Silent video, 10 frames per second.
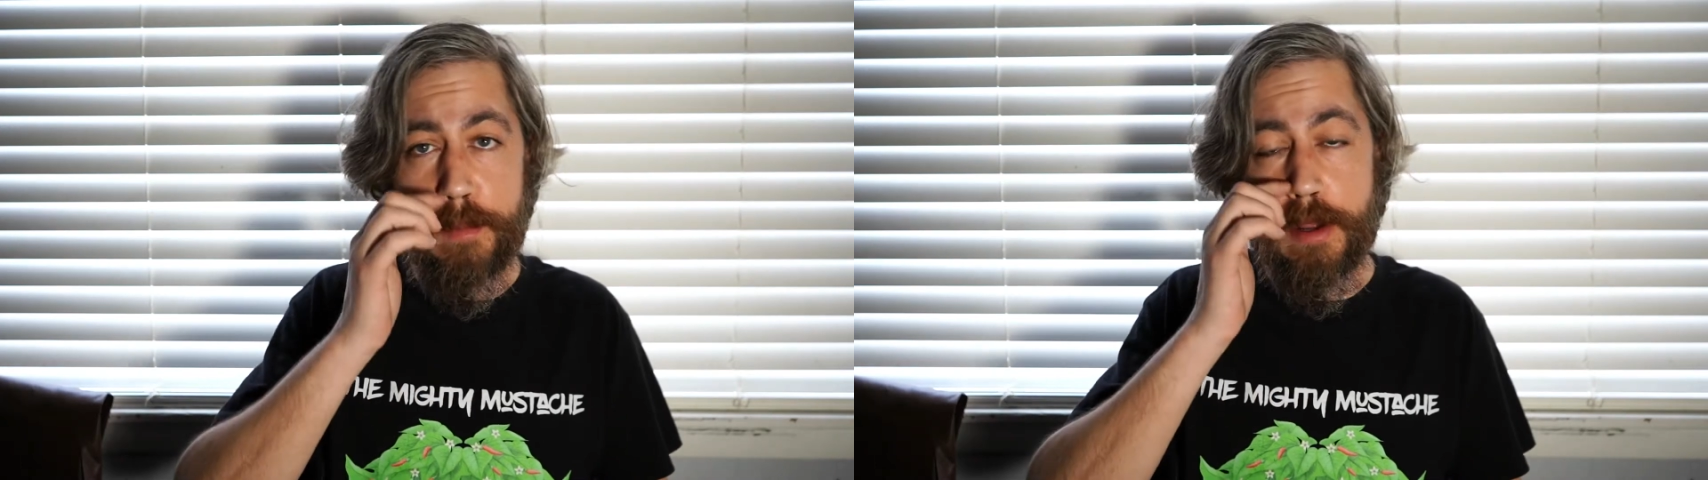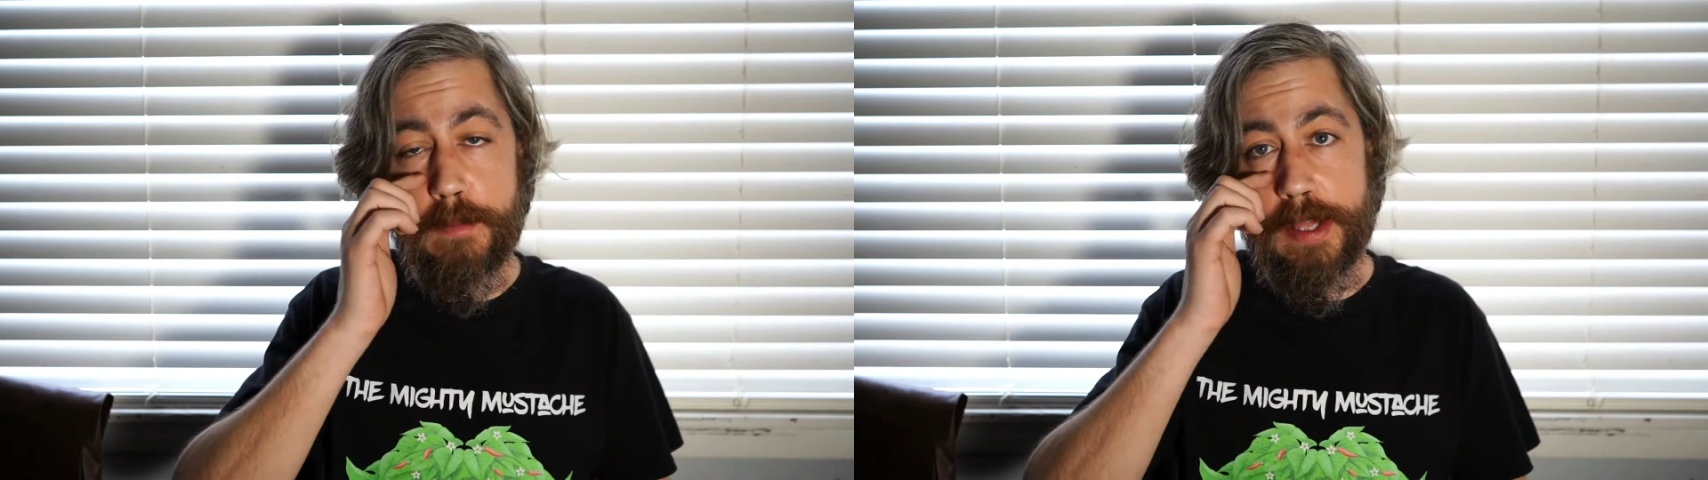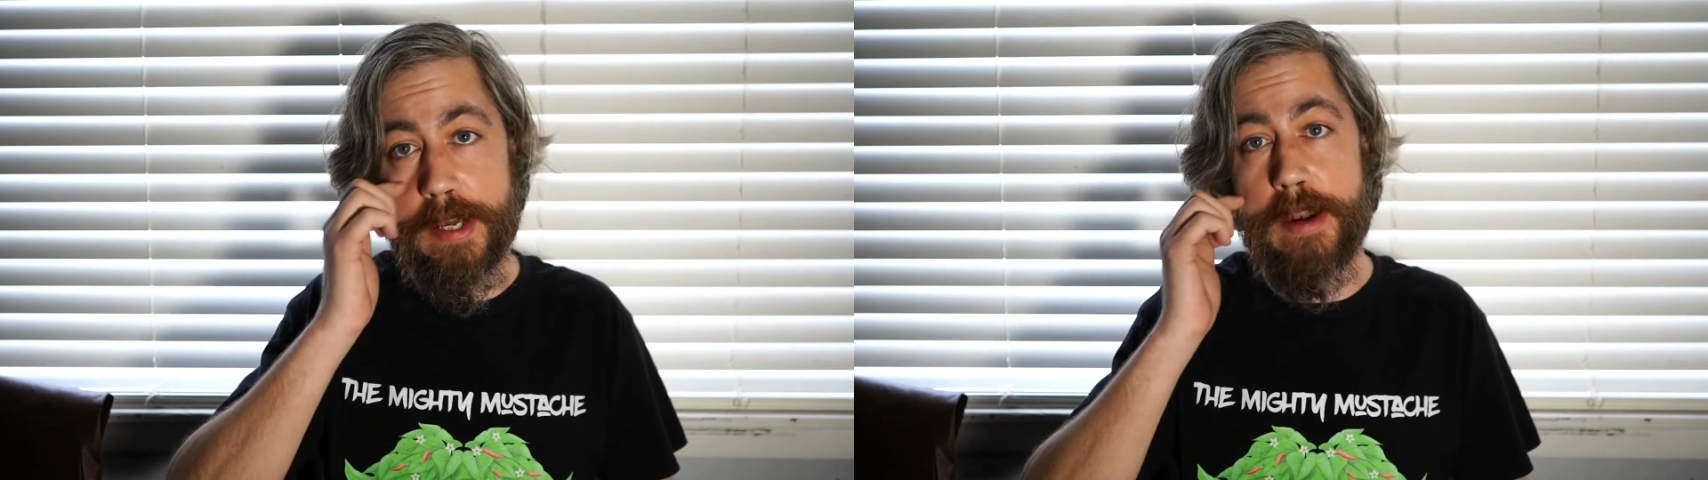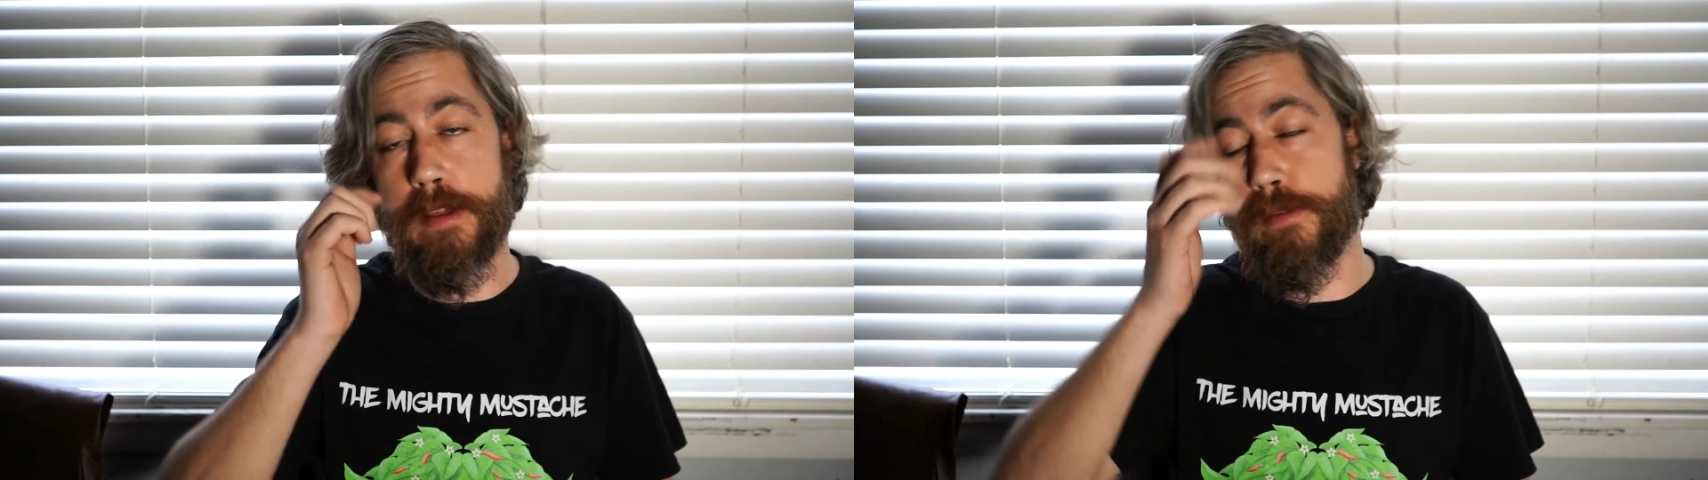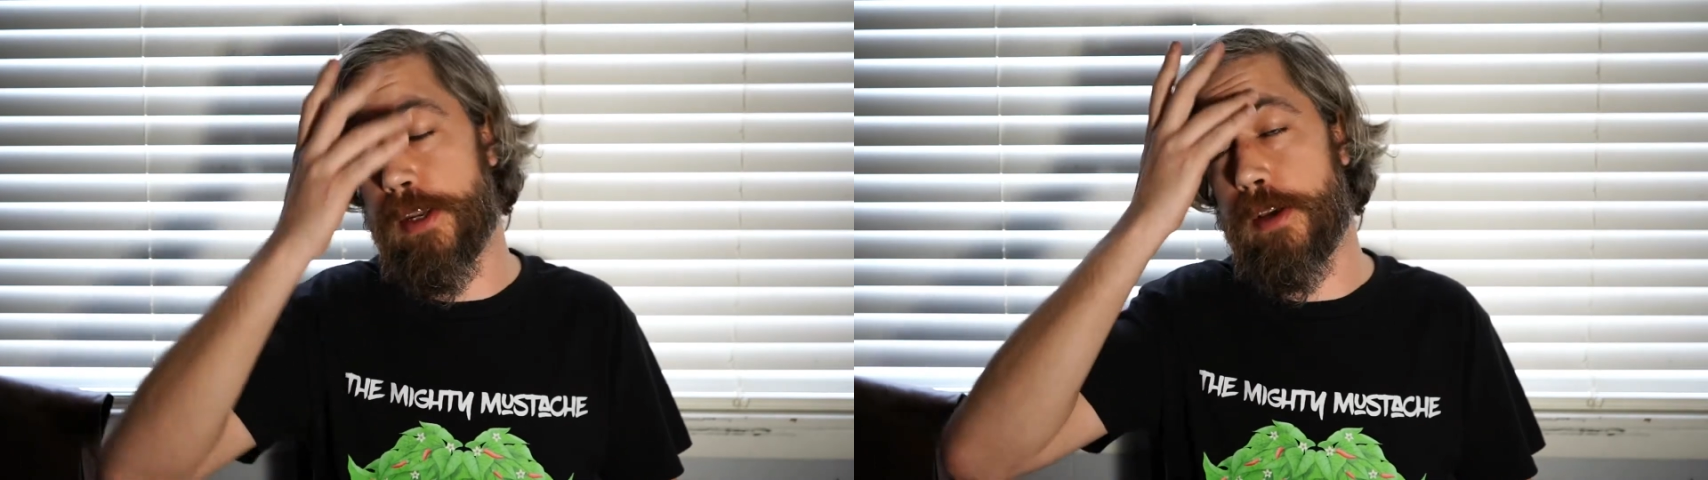button by the end
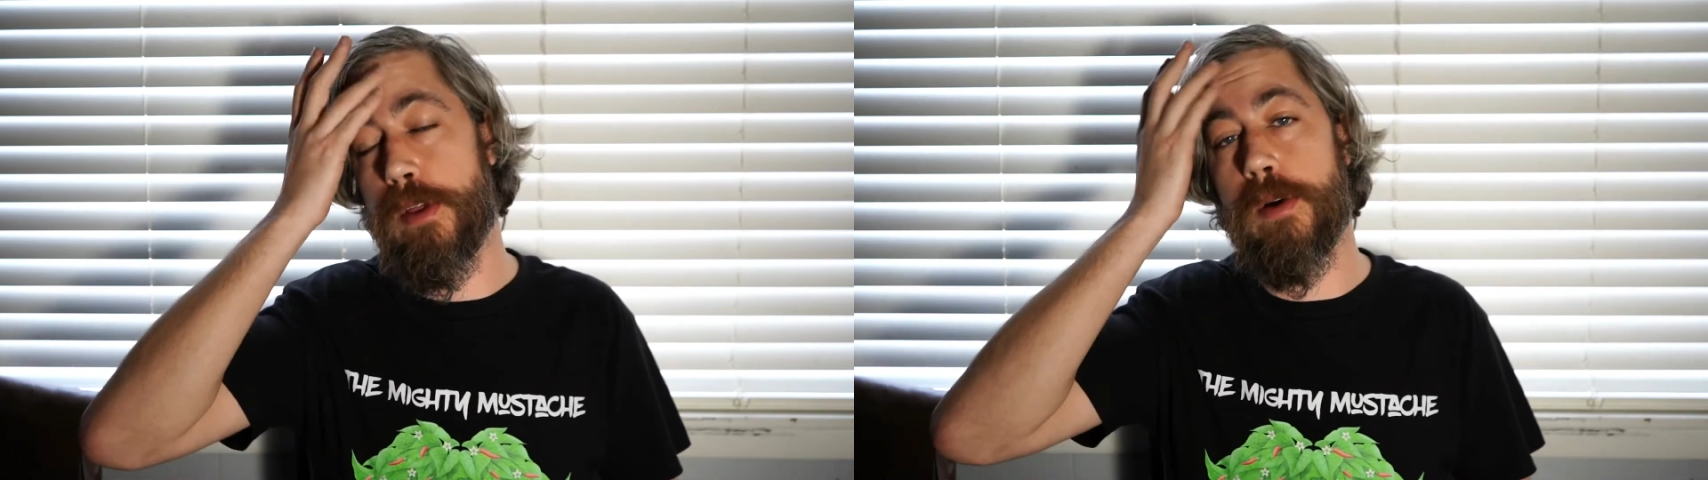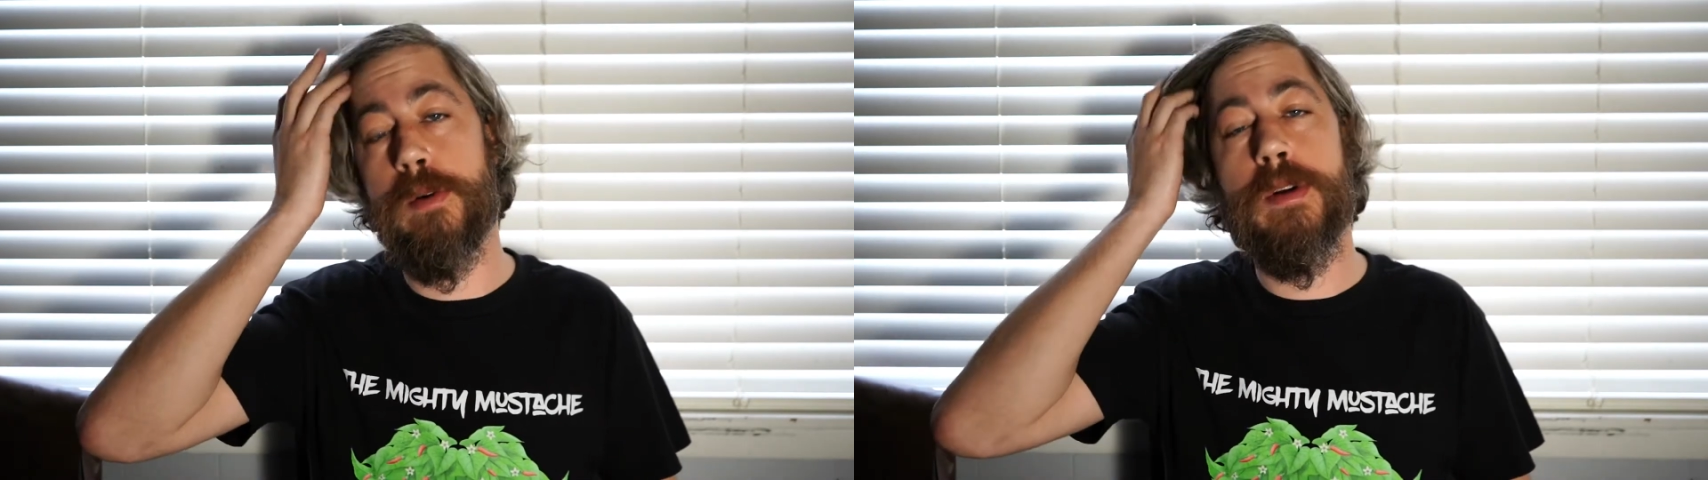of the video though.